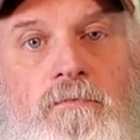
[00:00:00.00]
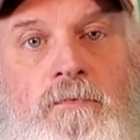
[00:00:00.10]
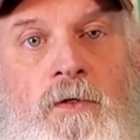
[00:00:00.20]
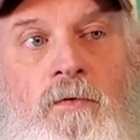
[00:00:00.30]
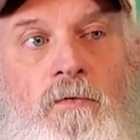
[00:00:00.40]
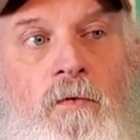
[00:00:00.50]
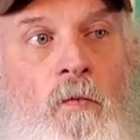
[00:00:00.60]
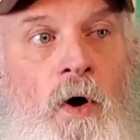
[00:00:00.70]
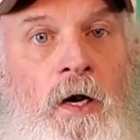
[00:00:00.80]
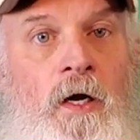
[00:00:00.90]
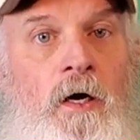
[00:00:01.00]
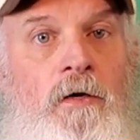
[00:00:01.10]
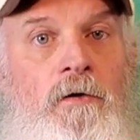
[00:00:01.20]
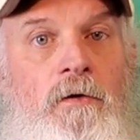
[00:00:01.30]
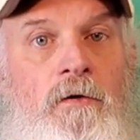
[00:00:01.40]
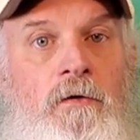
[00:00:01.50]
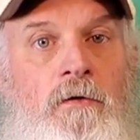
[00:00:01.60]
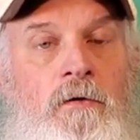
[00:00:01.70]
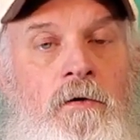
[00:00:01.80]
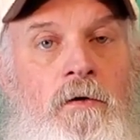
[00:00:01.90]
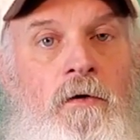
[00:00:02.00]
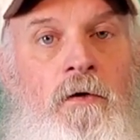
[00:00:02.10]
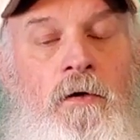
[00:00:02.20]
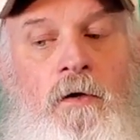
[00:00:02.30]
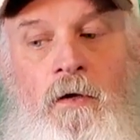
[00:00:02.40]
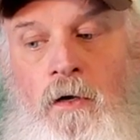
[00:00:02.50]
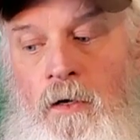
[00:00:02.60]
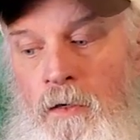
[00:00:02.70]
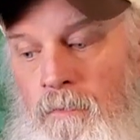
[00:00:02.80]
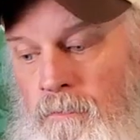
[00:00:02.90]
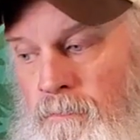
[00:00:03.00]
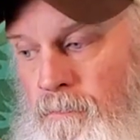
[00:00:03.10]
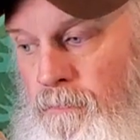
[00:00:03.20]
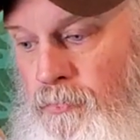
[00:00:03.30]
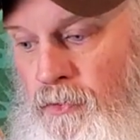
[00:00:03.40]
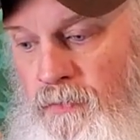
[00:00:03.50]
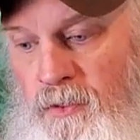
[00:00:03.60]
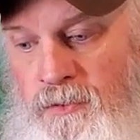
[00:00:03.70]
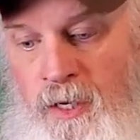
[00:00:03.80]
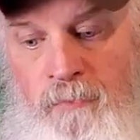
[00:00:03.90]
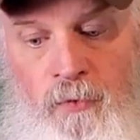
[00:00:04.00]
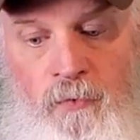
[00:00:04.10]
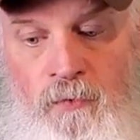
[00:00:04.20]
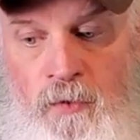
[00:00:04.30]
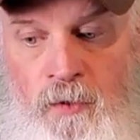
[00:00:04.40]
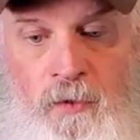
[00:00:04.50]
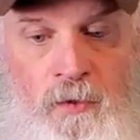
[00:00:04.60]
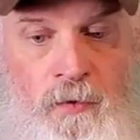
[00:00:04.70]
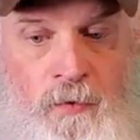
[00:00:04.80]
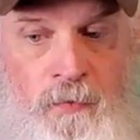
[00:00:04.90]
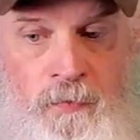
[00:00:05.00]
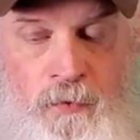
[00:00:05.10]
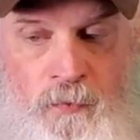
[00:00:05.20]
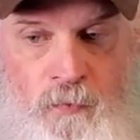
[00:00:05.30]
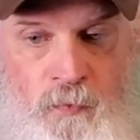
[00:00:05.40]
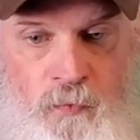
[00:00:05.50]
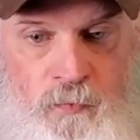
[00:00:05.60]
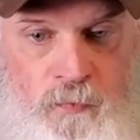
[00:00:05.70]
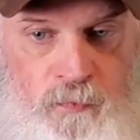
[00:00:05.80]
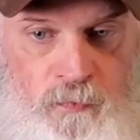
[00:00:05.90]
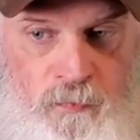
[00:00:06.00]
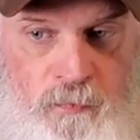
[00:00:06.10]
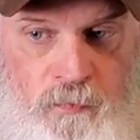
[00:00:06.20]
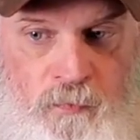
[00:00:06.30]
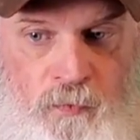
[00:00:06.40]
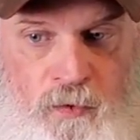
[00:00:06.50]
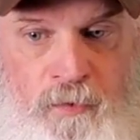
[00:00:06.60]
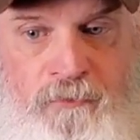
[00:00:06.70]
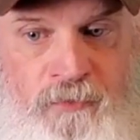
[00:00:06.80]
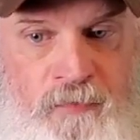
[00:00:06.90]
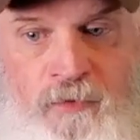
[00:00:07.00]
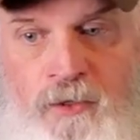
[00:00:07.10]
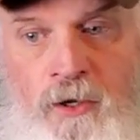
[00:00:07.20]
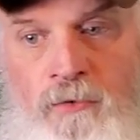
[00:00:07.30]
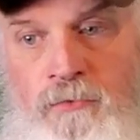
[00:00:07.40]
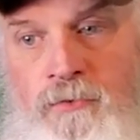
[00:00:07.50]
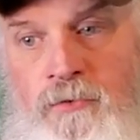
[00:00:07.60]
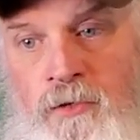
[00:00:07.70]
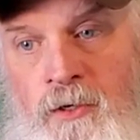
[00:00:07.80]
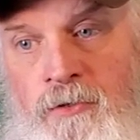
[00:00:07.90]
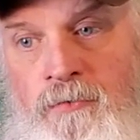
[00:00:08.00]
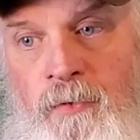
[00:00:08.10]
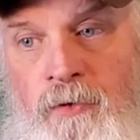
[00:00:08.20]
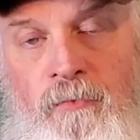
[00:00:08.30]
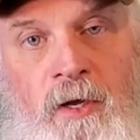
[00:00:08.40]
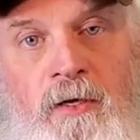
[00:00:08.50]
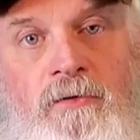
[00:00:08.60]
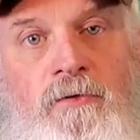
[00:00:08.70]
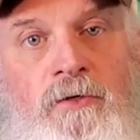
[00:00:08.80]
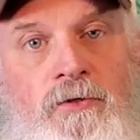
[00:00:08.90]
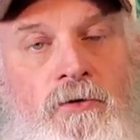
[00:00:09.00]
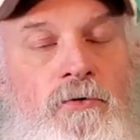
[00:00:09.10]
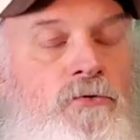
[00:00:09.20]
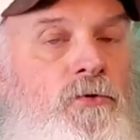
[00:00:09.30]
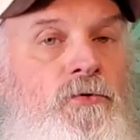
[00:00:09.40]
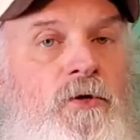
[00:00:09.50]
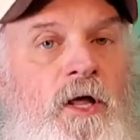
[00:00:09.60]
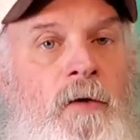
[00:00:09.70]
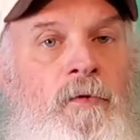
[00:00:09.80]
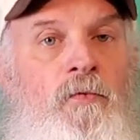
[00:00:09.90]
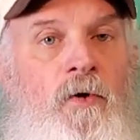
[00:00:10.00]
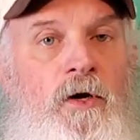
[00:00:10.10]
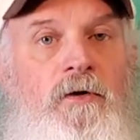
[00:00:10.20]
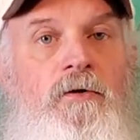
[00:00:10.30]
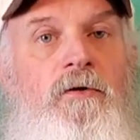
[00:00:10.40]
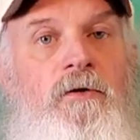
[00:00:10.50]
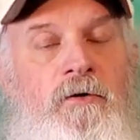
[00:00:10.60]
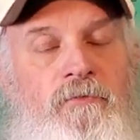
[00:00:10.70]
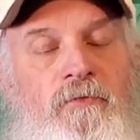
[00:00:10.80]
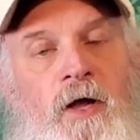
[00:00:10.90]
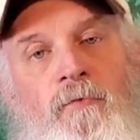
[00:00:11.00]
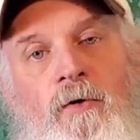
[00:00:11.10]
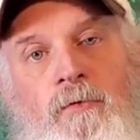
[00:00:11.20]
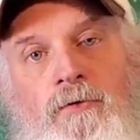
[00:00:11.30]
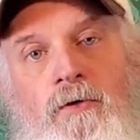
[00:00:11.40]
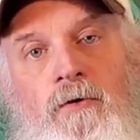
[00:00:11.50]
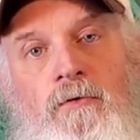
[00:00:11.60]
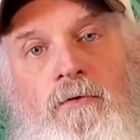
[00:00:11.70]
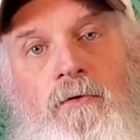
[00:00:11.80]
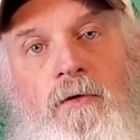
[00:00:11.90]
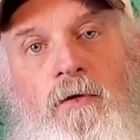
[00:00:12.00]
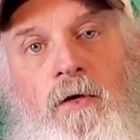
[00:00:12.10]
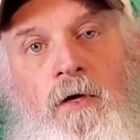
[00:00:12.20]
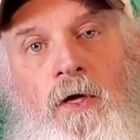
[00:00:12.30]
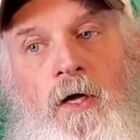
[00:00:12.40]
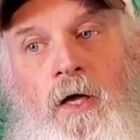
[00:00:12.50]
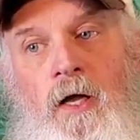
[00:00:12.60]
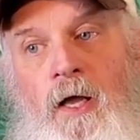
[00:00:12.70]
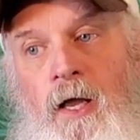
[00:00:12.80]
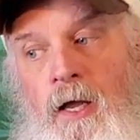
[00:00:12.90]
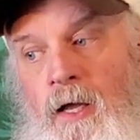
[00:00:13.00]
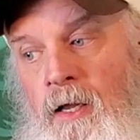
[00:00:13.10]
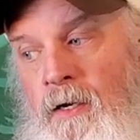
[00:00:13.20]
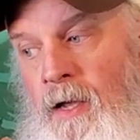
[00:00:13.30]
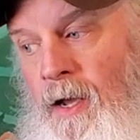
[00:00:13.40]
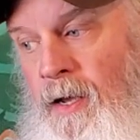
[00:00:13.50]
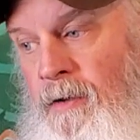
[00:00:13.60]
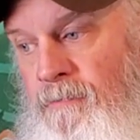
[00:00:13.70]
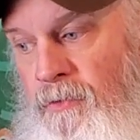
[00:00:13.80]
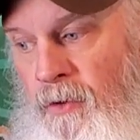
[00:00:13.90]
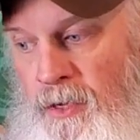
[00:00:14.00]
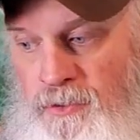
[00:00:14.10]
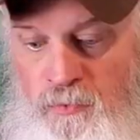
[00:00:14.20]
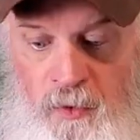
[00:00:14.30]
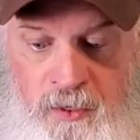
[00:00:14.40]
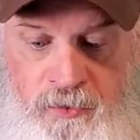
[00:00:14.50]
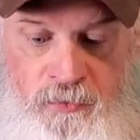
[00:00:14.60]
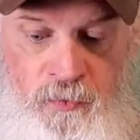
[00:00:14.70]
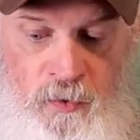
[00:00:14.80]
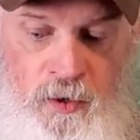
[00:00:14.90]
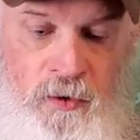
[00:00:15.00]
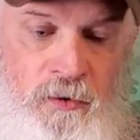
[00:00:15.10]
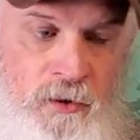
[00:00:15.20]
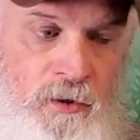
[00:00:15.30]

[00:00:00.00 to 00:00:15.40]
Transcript: You know, why not? Um, perfect example. You know, one of my favorite colors in spinner baits is chartreuse lime and white and a flat rubber skirt. And I've graduated to where